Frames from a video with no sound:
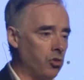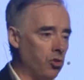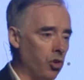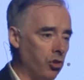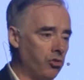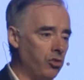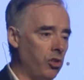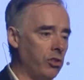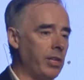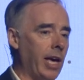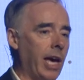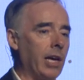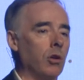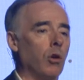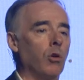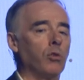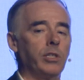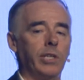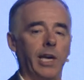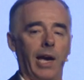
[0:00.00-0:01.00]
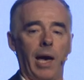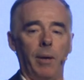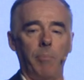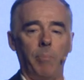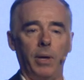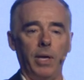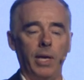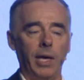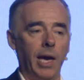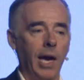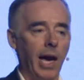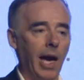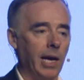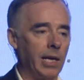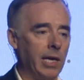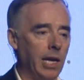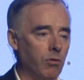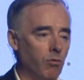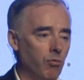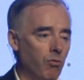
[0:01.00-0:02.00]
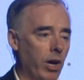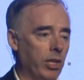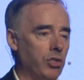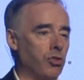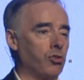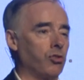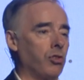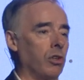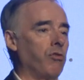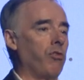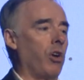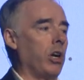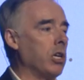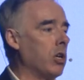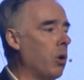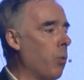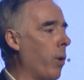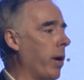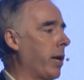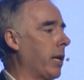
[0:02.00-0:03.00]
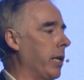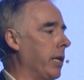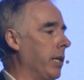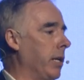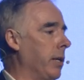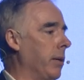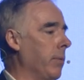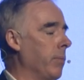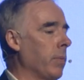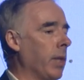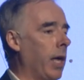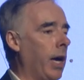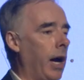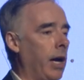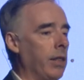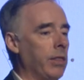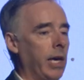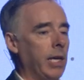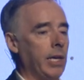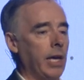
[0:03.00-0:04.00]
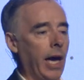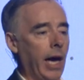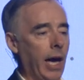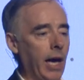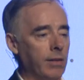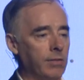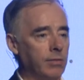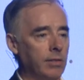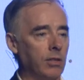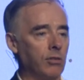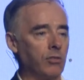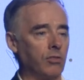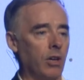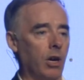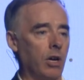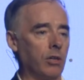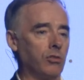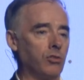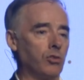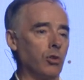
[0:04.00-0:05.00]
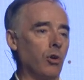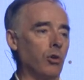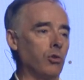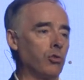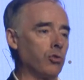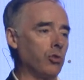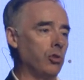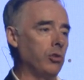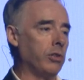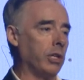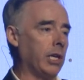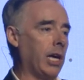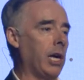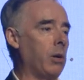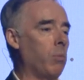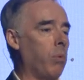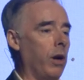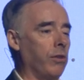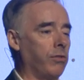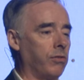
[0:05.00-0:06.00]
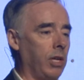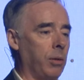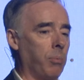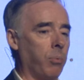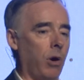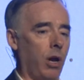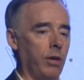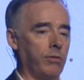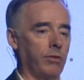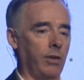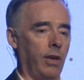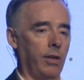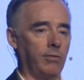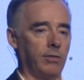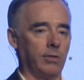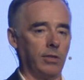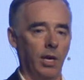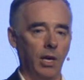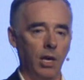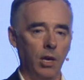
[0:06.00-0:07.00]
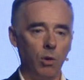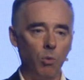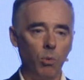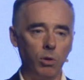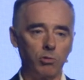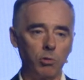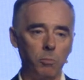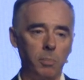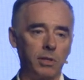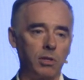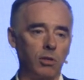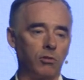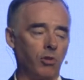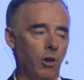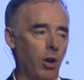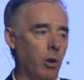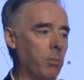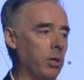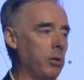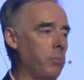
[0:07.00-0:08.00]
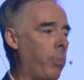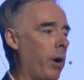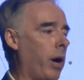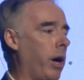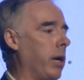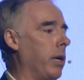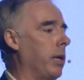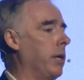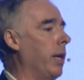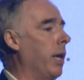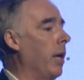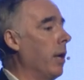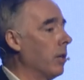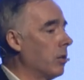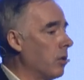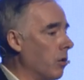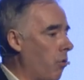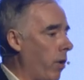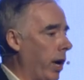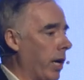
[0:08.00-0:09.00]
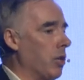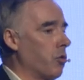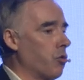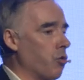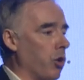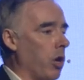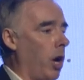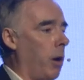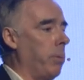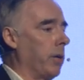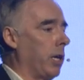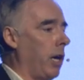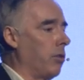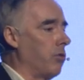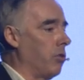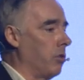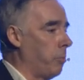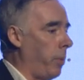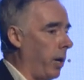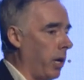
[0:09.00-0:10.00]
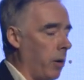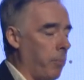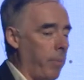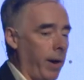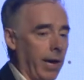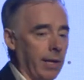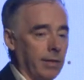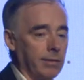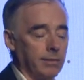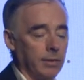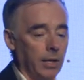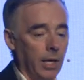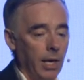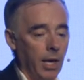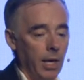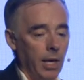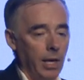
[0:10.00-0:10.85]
just to download the app and get registered very quickly. And then as they start to go through the KYC process, which will be determined by the regulatory obligations by your banks,